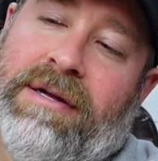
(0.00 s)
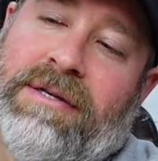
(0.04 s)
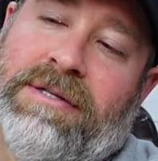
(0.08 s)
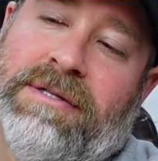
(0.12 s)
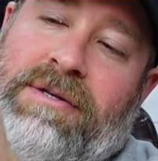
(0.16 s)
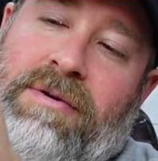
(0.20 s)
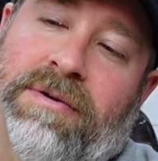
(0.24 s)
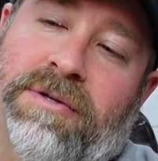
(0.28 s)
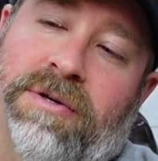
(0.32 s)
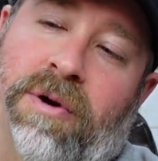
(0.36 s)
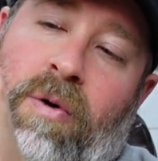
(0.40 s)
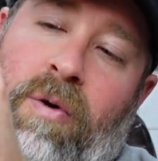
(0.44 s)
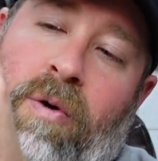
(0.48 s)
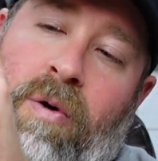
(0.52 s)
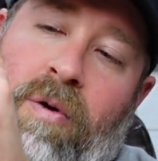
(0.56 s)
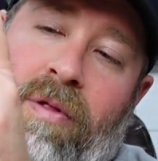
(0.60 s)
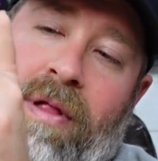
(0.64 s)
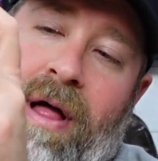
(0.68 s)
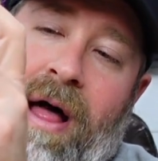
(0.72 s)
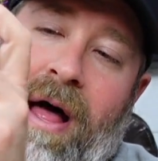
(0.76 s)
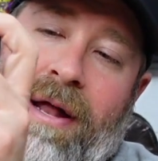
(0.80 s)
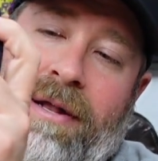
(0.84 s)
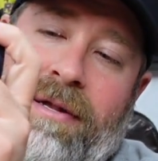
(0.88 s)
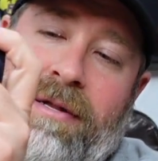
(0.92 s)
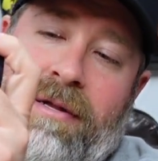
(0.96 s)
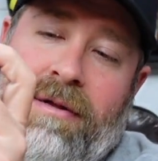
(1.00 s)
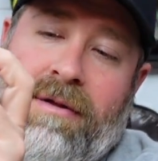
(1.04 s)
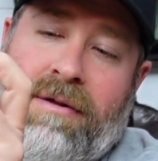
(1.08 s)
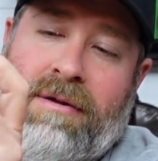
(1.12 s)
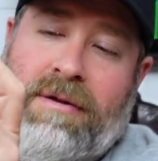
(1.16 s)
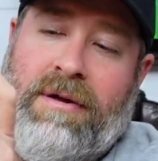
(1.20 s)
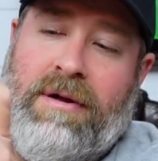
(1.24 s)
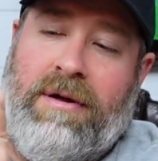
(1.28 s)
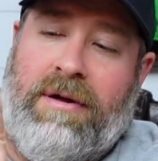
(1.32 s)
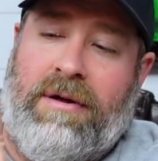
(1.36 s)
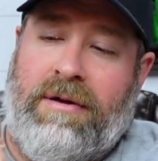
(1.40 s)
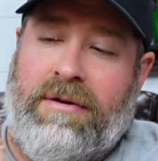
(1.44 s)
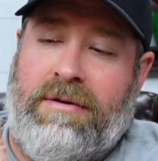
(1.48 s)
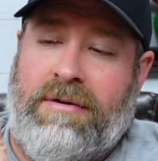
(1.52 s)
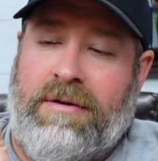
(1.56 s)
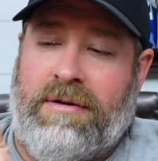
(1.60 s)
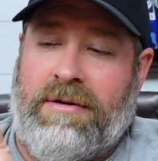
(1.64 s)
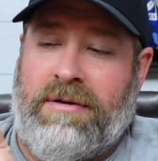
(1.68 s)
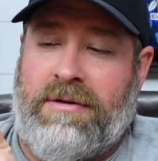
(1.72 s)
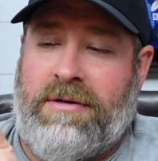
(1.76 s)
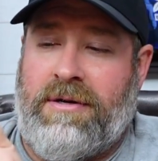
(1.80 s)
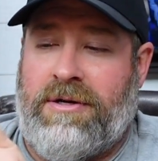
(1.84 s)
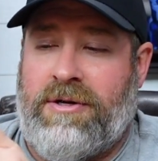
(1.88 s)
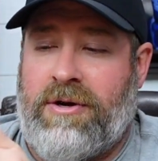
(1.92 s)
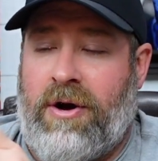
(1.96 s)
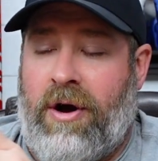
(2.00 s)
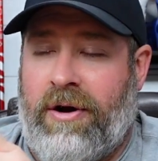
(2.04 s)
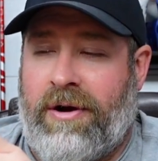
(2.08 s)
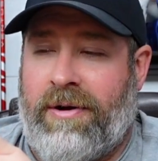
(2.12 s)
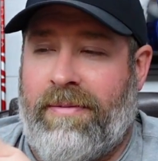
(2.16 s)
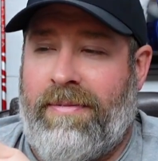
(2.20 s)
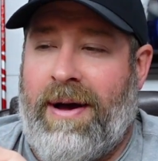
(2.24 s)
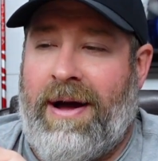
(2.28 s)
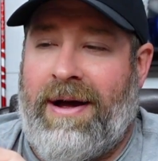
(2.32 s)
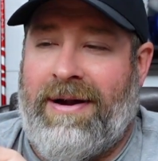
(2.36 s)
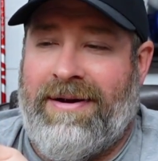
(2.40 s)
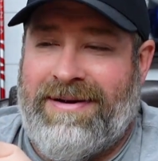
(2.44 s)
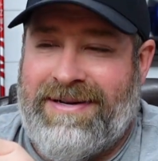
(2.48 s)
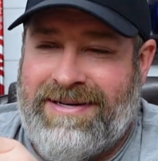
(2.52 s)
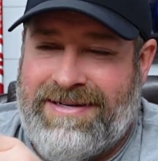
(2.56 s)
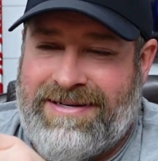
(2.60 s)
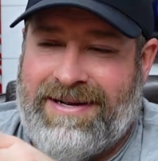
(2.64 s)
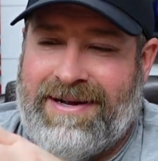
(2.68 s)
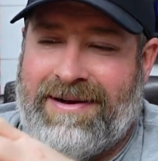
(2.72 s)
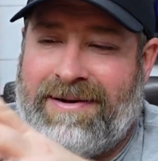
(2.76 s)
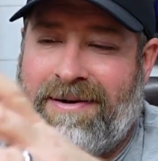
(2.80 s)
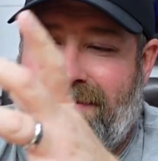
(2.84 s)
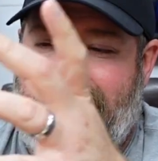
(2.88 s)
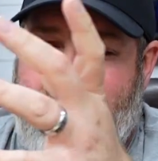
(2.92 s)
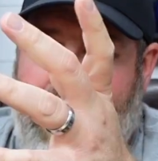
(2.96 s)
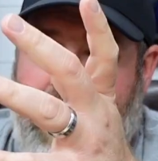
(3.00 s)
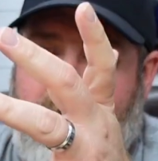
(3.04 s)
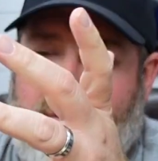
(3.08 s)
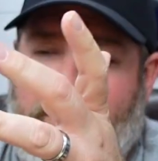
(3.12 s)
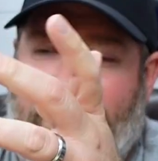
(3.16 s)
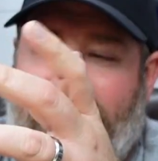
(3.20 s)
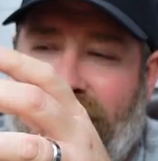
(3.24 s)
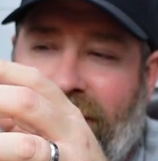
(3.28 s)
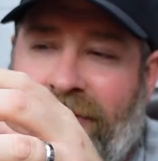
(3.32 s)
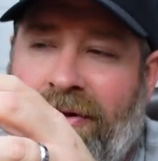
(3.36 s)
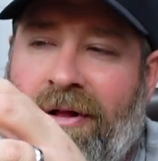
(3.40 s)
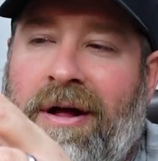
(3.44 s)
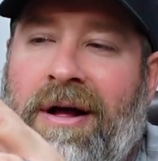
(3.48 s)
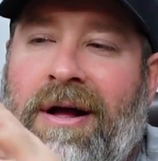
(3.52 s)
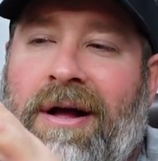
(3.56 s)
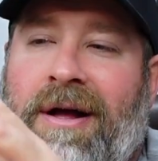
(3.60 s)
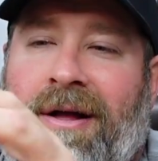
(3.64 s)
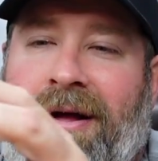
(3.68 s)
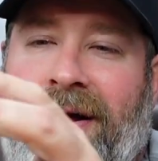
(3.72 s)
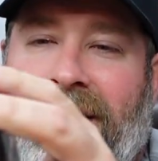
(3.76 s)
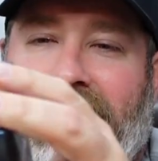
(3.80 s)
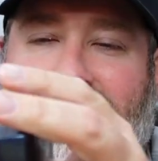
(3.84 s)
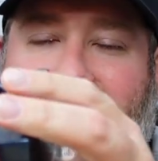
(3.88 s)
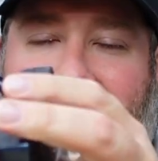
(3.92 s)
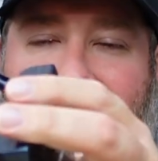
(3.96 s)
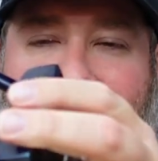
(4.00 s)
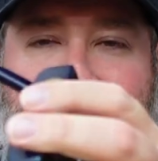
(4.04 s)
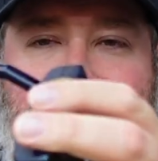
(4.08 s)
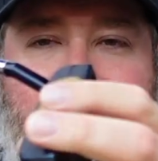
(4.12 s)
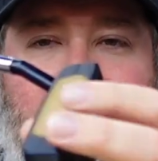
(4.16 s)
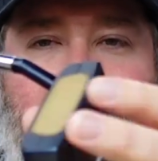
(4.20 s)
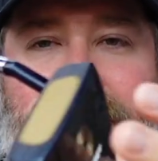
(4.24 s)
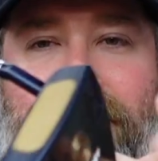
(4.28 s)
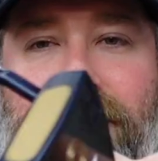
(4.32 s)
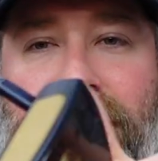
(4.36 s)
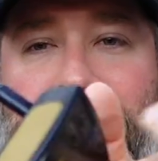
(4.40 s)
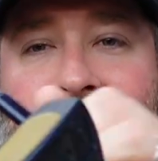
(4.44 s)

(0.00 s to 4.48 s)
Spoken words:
So it's a whole lot to talk about, a mouthful to talk about.